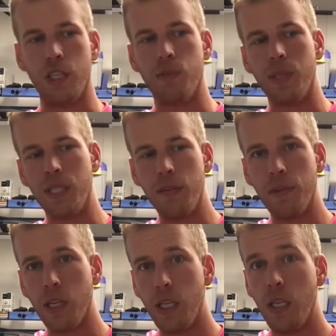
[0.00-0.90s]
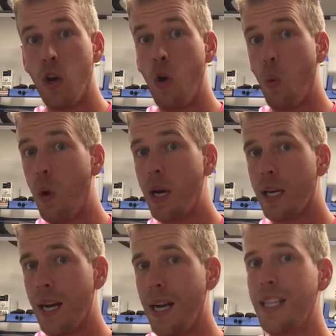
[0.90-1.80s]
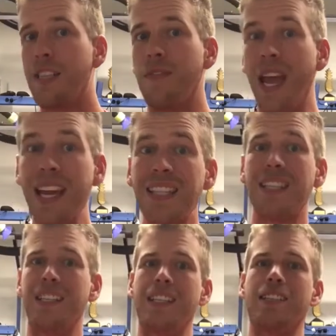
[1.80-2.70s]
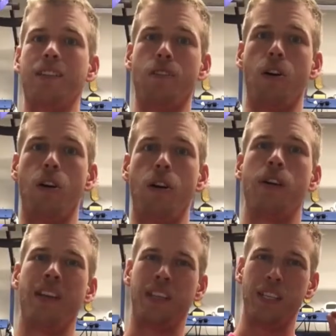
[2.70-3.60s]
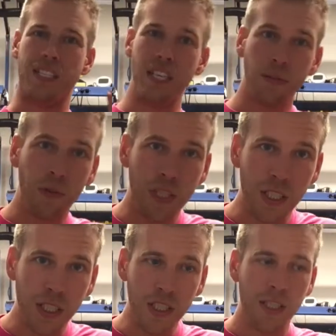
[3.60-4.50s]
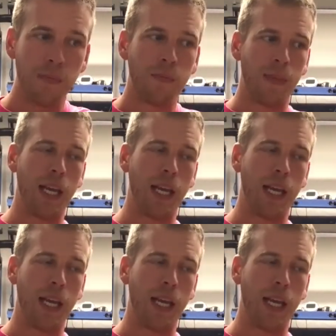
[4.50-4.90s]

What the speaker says: specifically what kinds of entities there are, the differences,